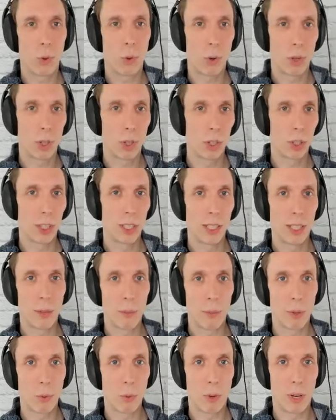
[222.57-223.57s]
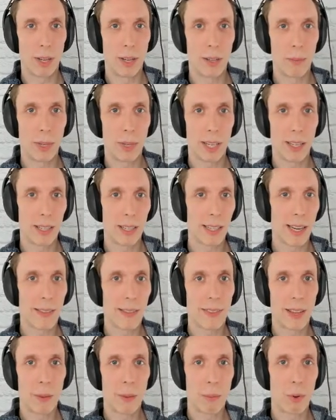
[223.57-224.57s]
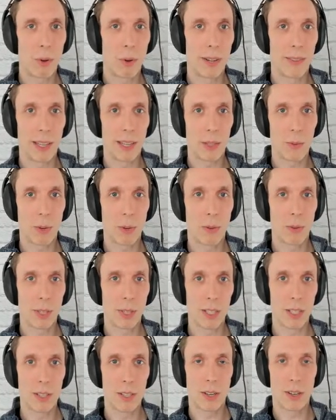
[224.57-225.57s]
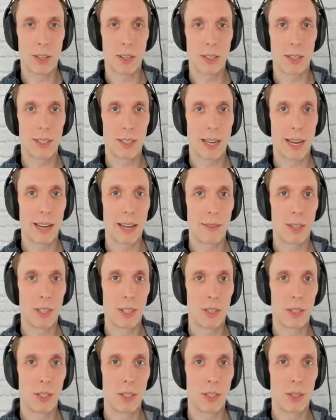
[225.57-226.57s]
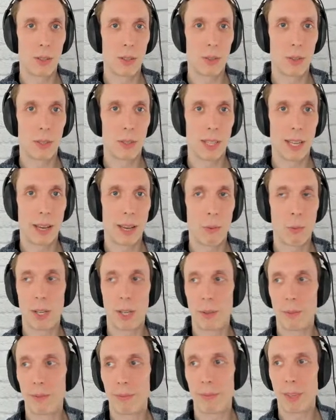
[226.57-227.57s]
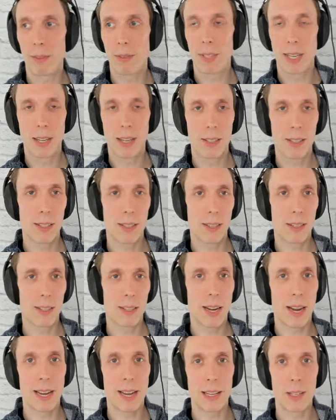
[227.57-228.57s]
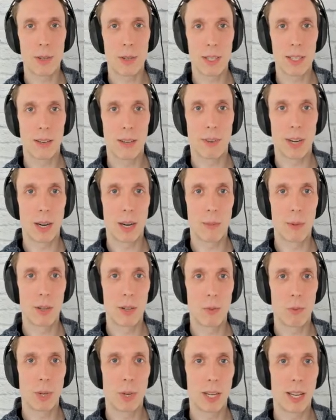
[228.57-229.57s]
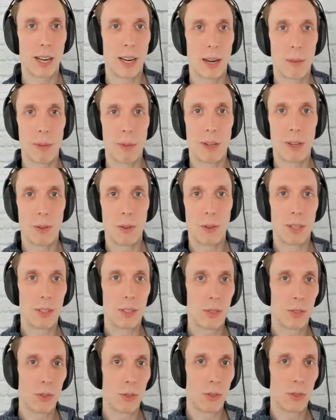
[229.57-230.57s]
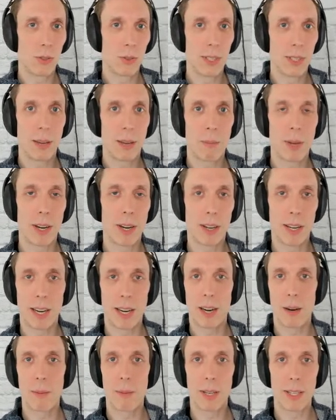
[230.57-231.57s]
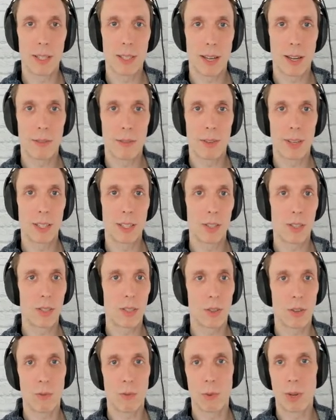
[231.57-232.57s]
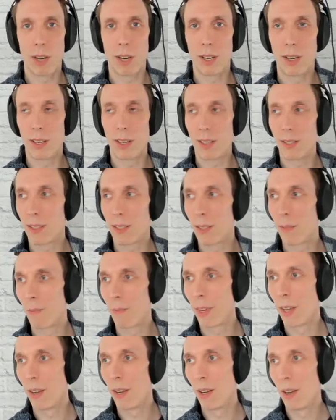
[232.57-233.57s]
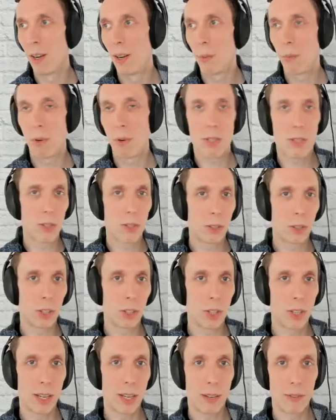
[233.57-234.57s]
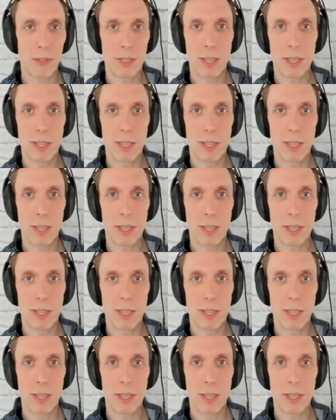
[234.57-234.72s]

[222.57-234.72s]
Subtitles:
origin number one, because at that point, that's when I really started to dive into, okay, well, if sales is this high stress environment, what can I be doing to take better care of myself? And I just sort of went on this personal journey of